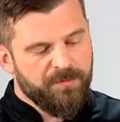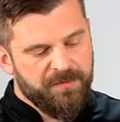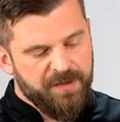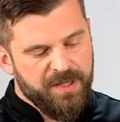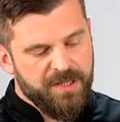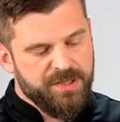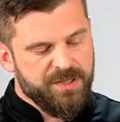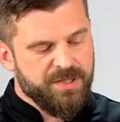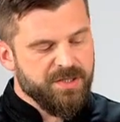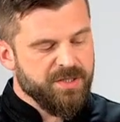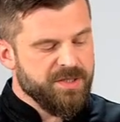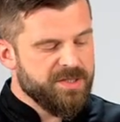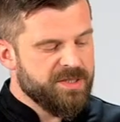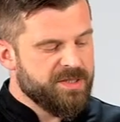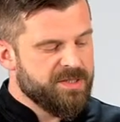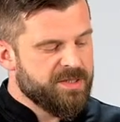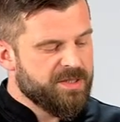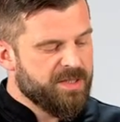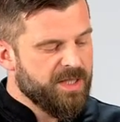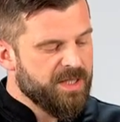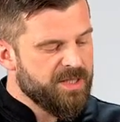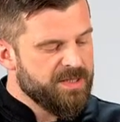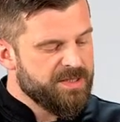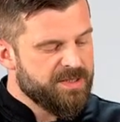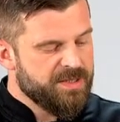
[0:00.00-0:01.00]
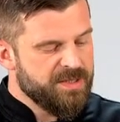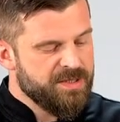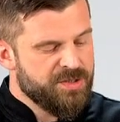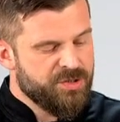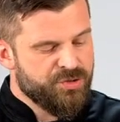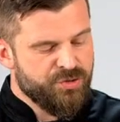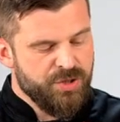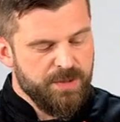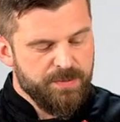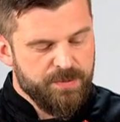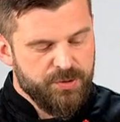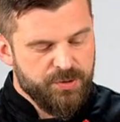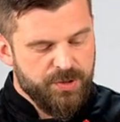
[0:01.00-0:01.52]
features, there's this
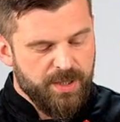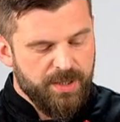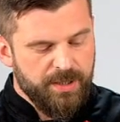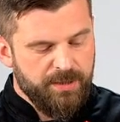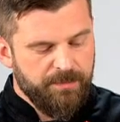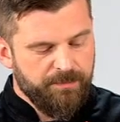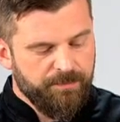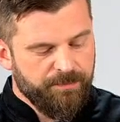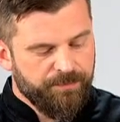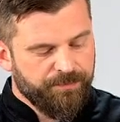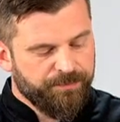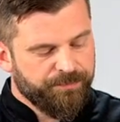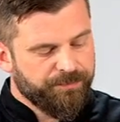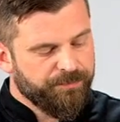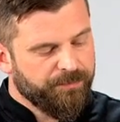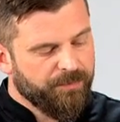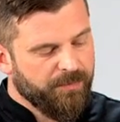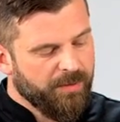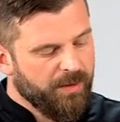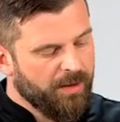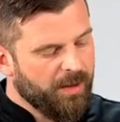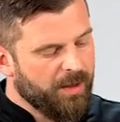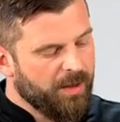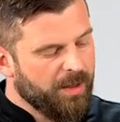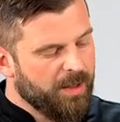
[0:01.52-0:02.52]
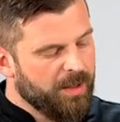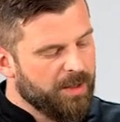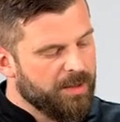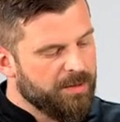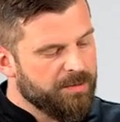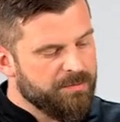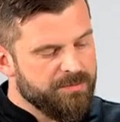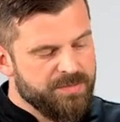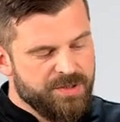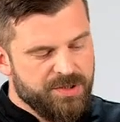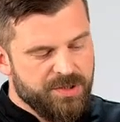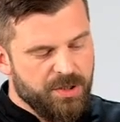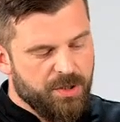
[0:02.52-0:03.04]
drip tray,
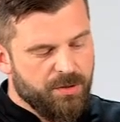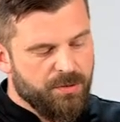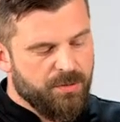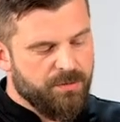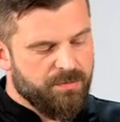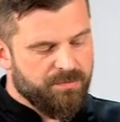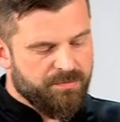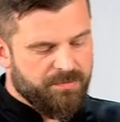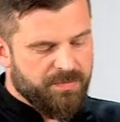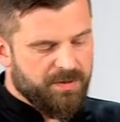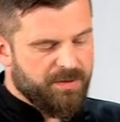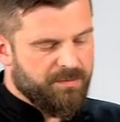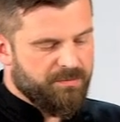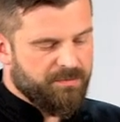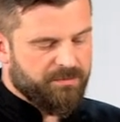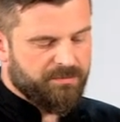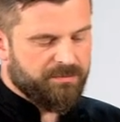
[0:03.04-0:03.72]
so